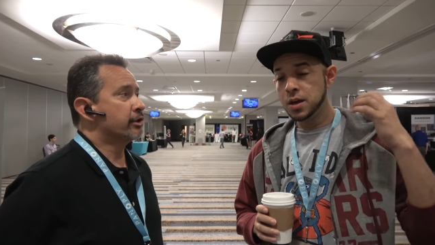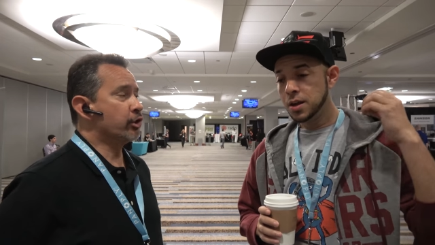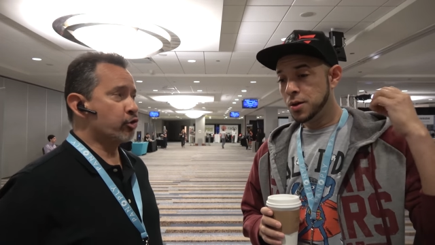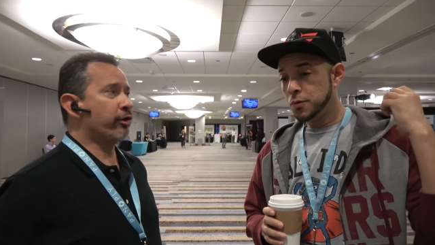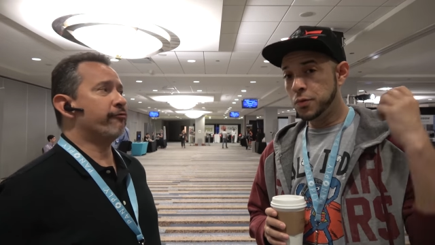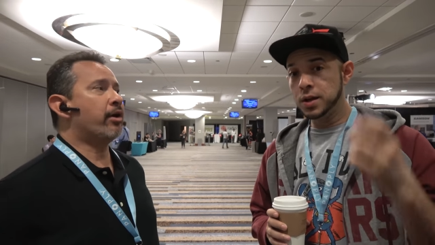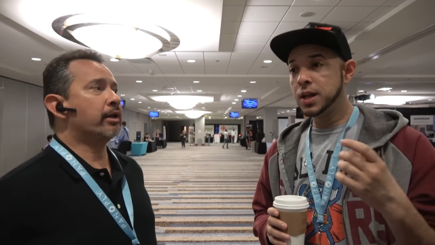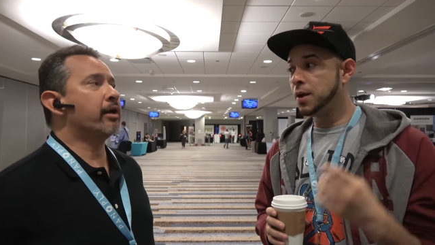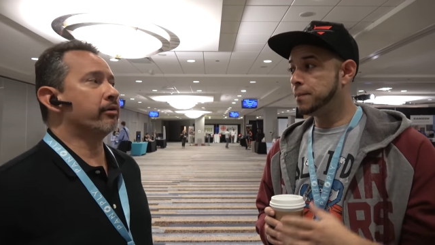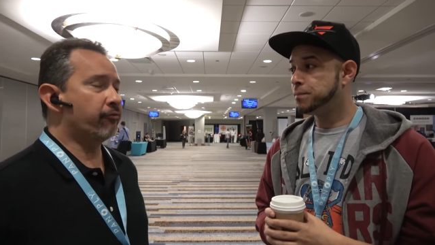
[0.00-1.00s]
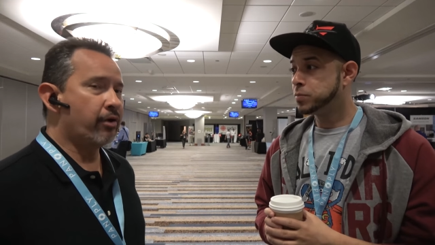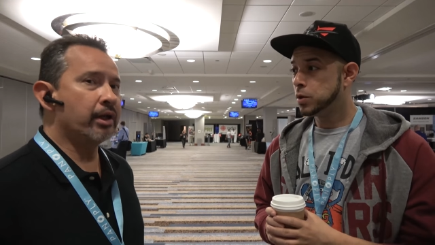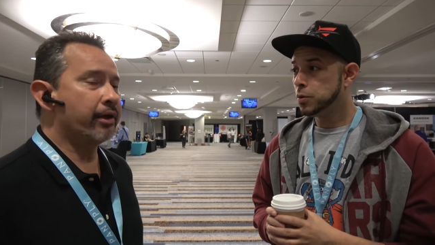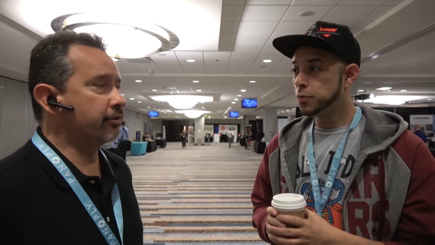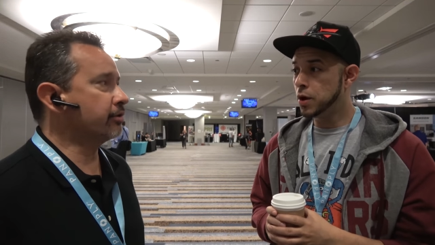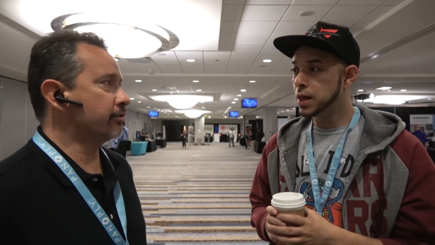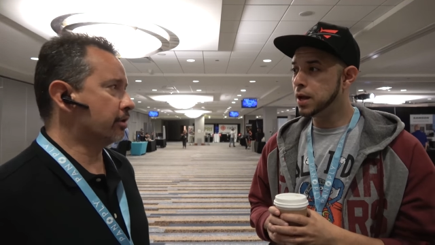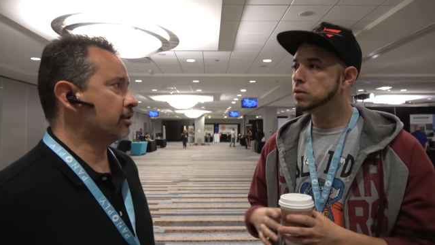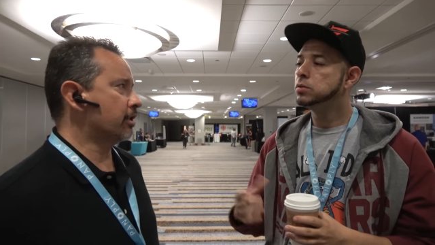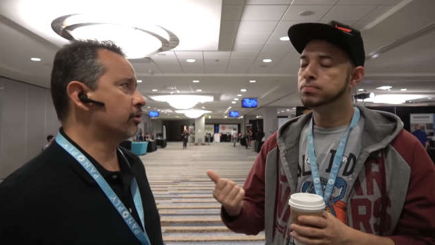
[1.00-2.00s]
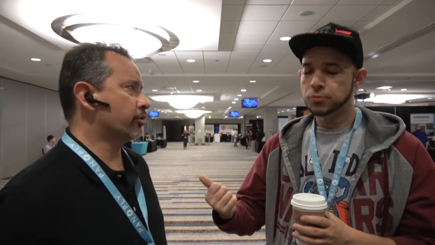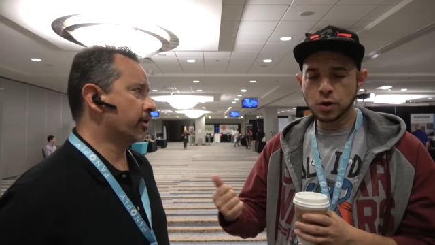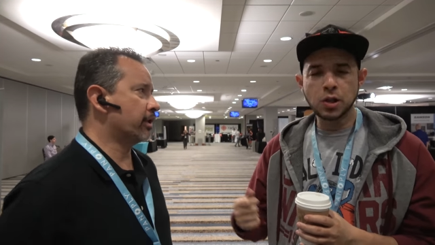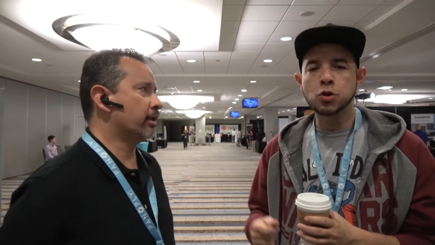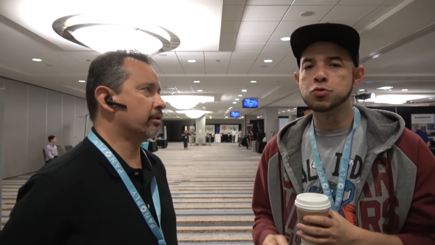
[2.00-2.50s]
Speaker 1: She enjoyed fun Fallout. Game. Fallout. Fallout. She enjoyed Fallout.